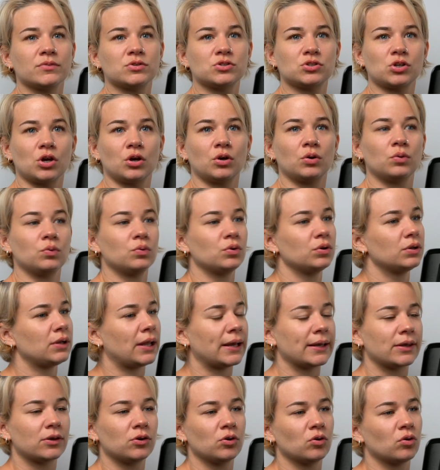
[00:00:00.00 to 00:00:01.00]
So
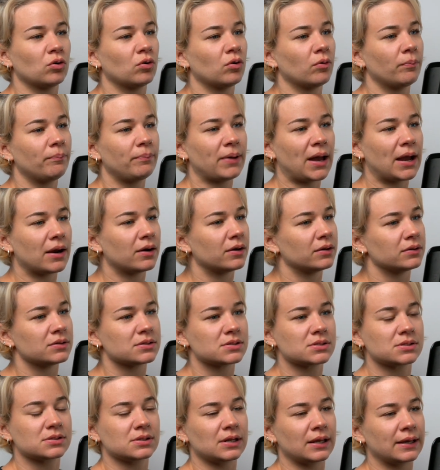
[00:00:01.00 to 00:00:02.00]
like your
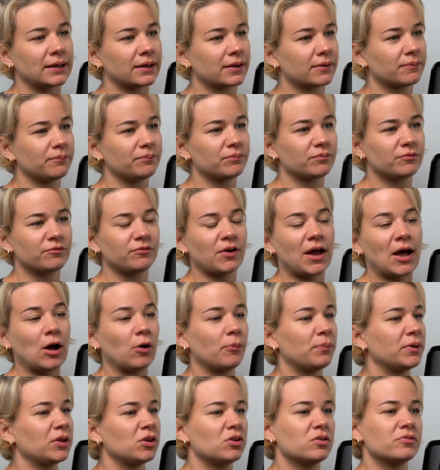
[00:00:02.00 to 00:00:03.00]
parents like
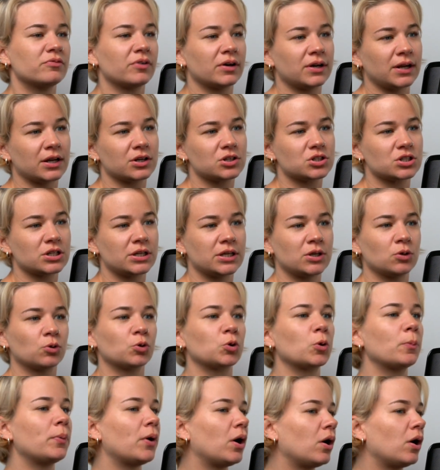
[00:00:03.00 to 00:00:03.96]
helping you financially, or your